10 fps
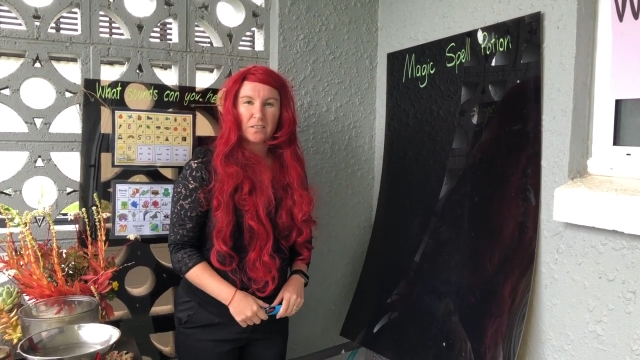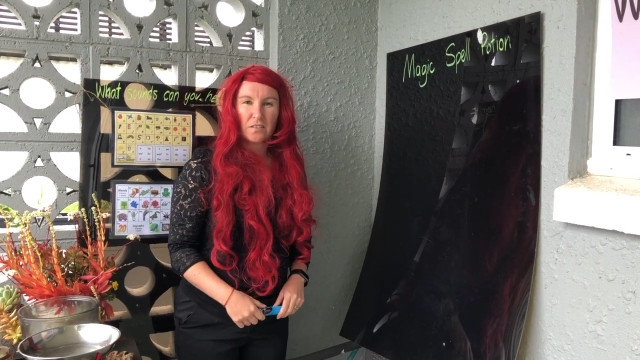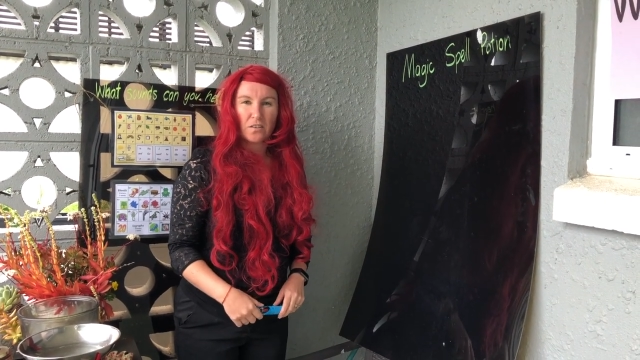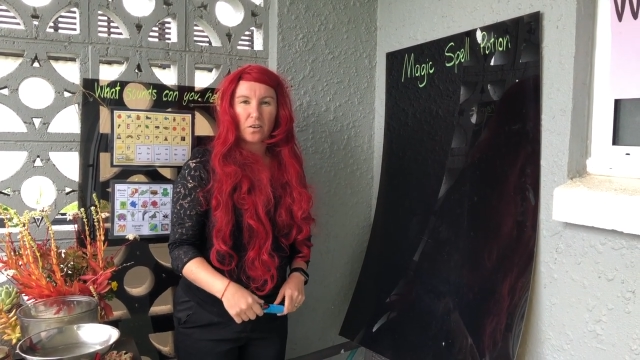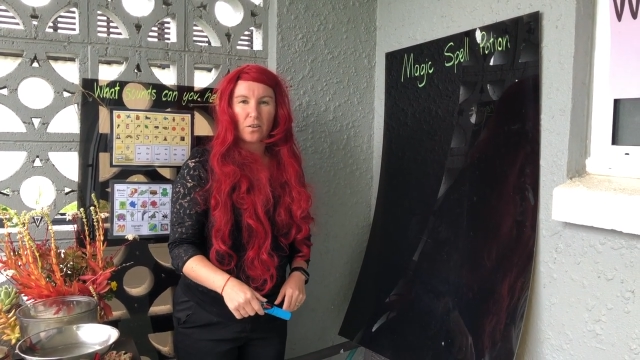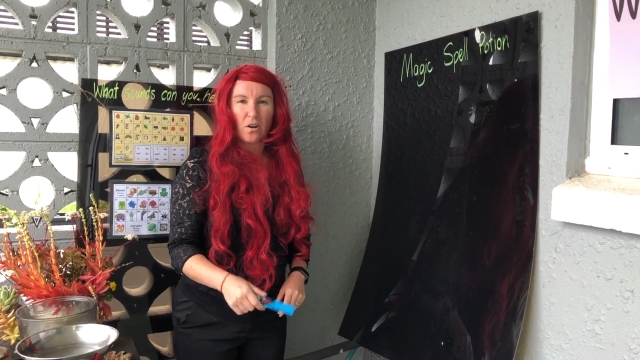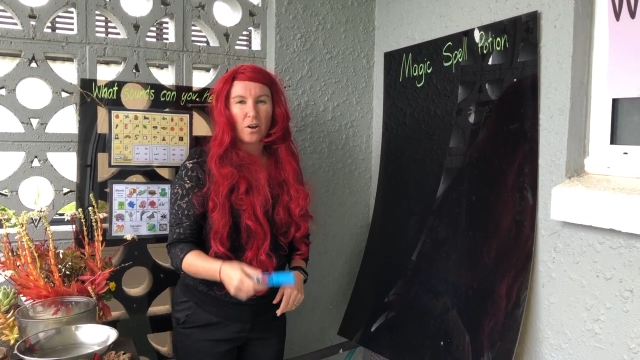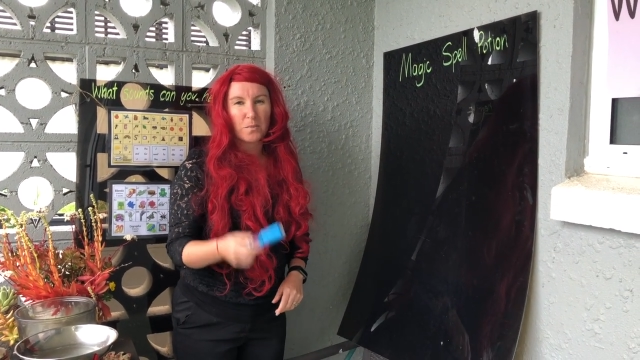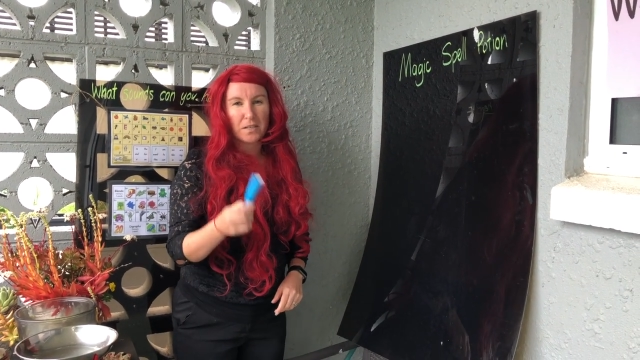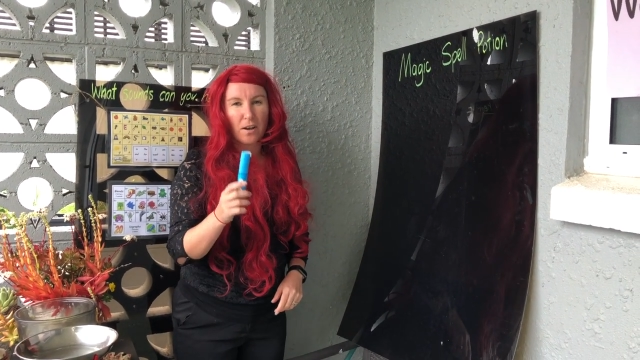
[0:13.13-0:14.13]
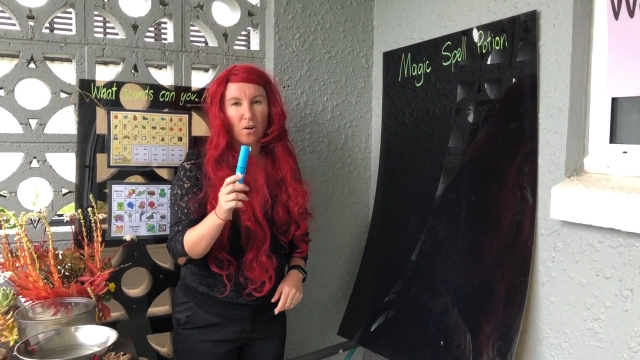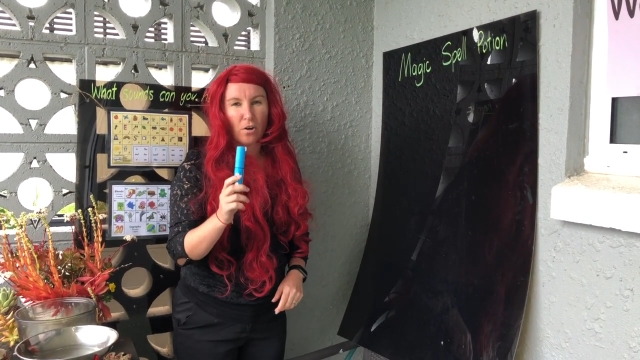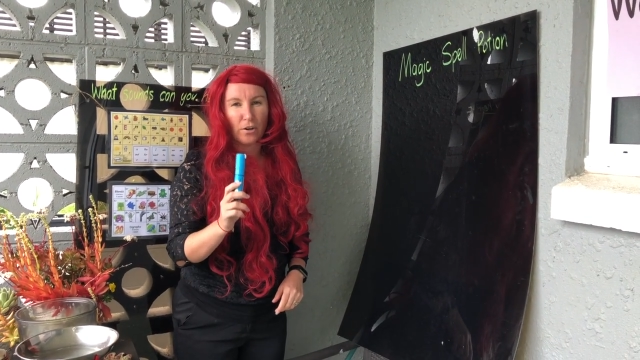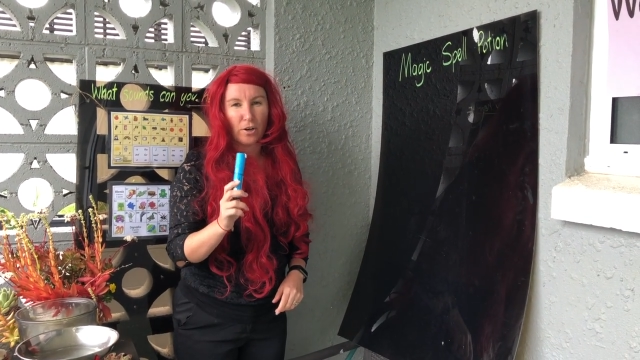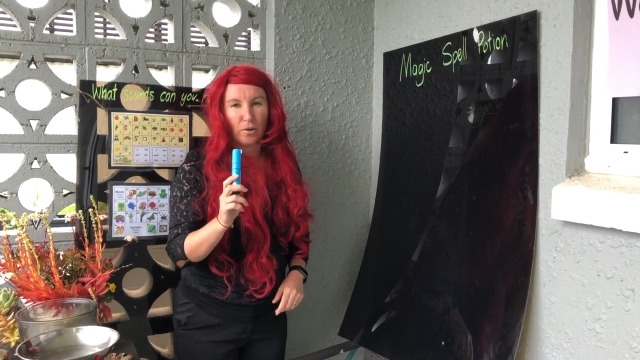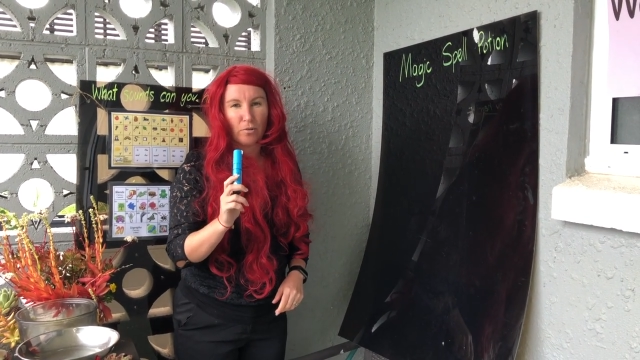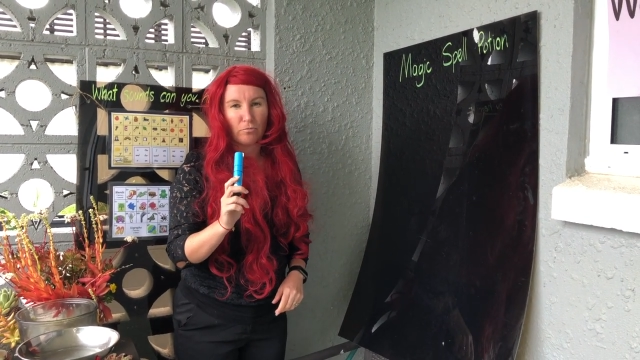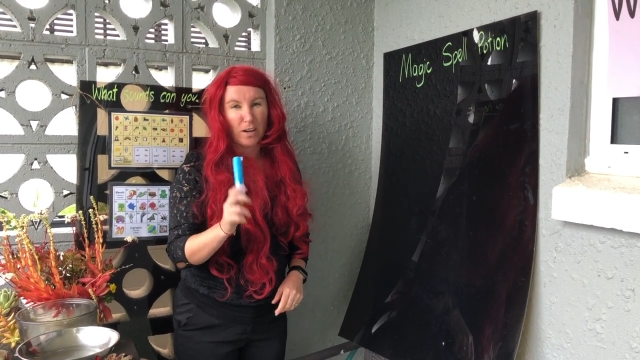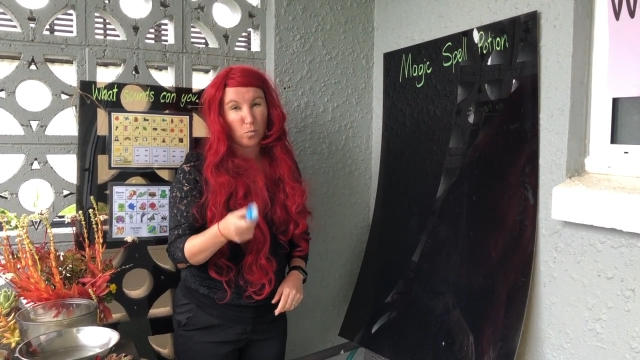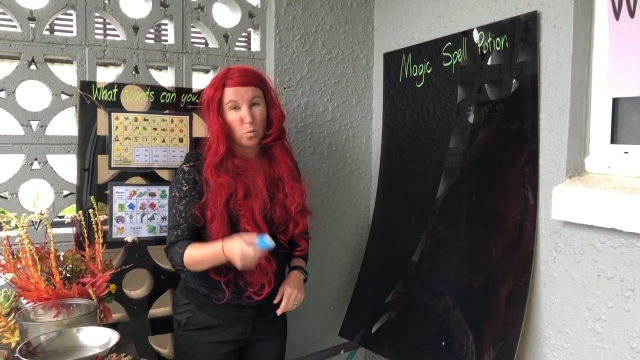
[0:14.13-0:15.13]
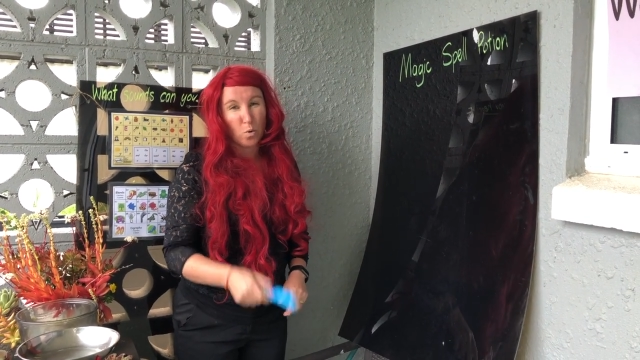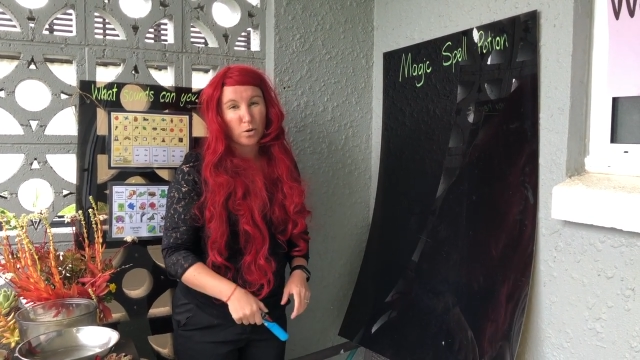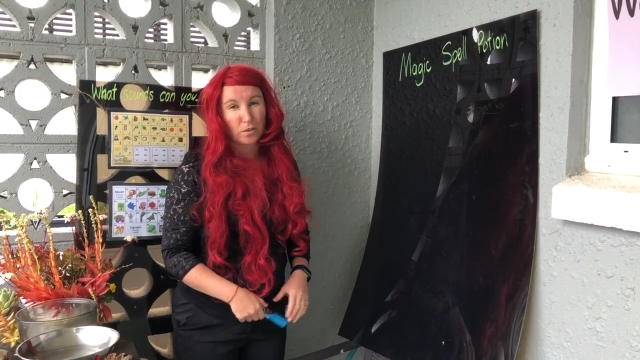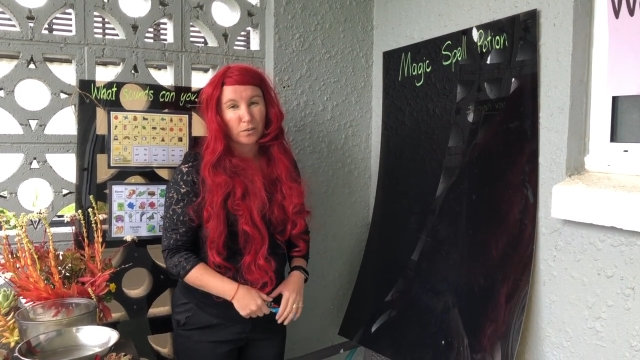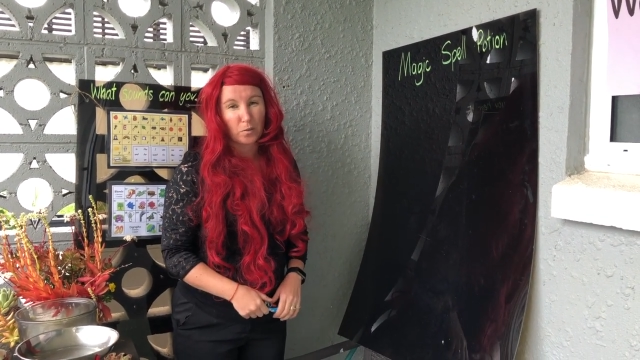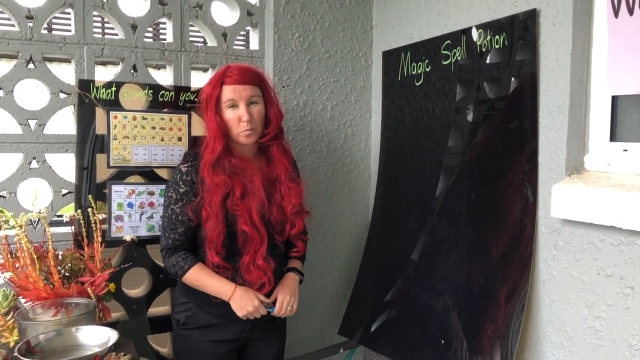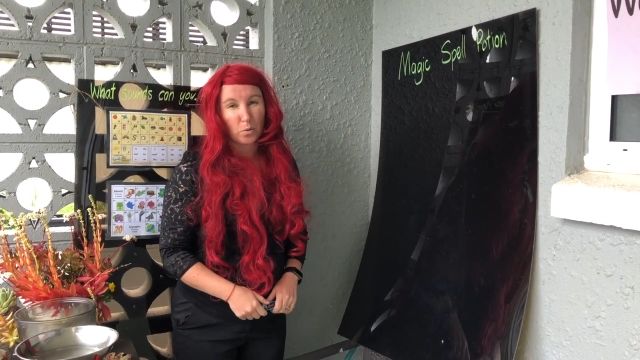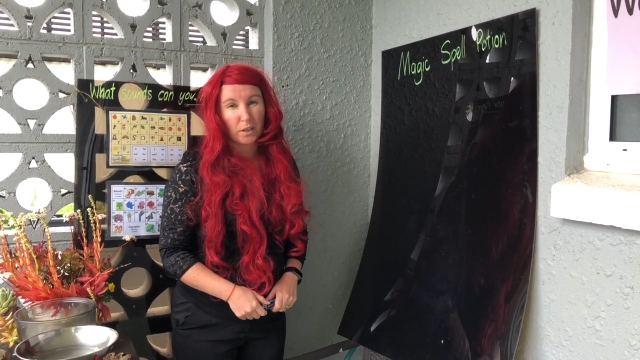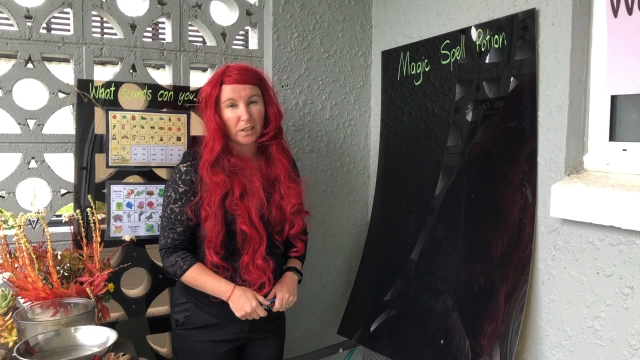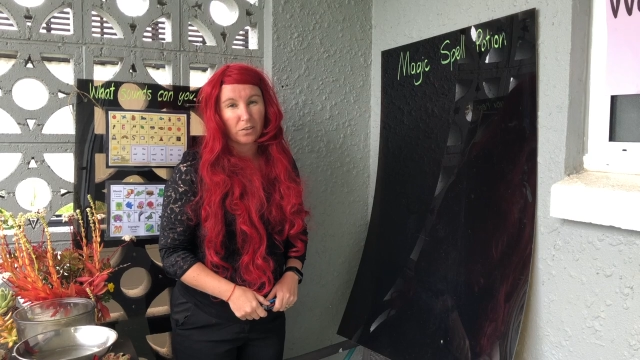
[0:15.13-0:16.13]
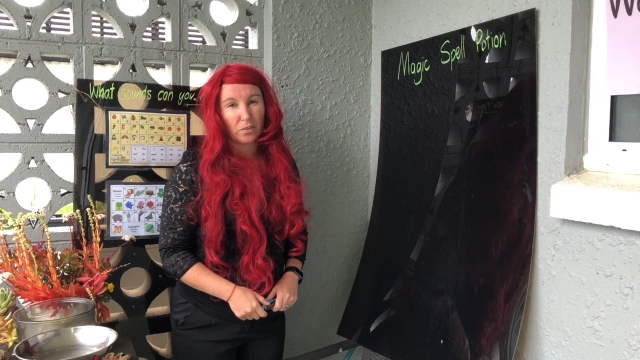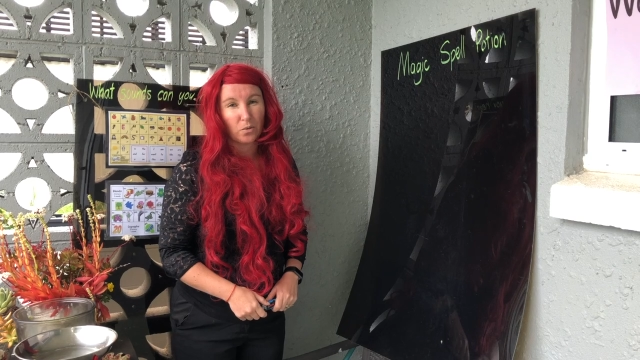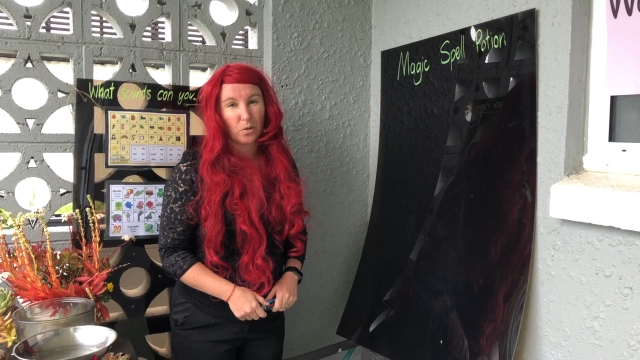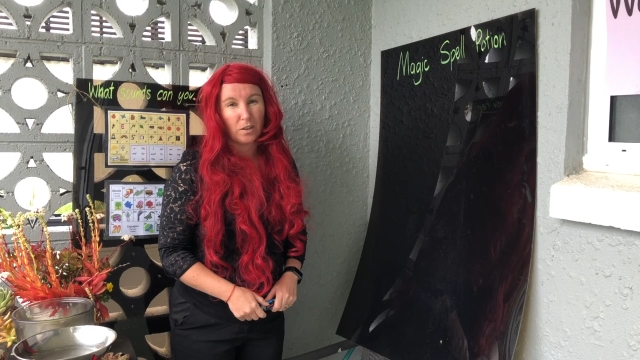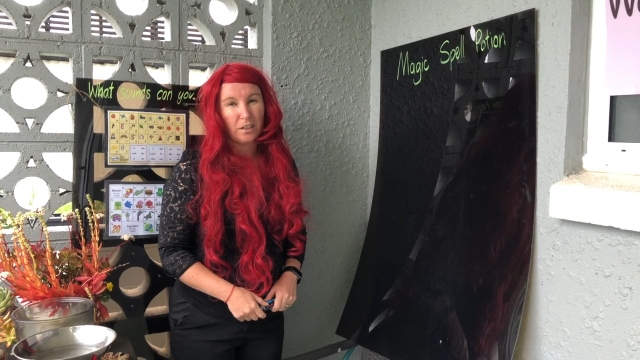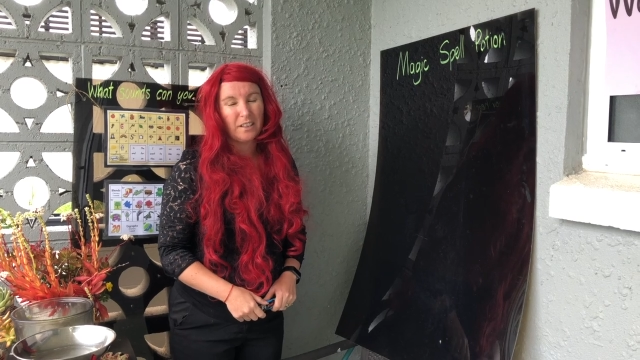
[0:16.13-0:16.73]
So I was out on a run walk this morning and thought,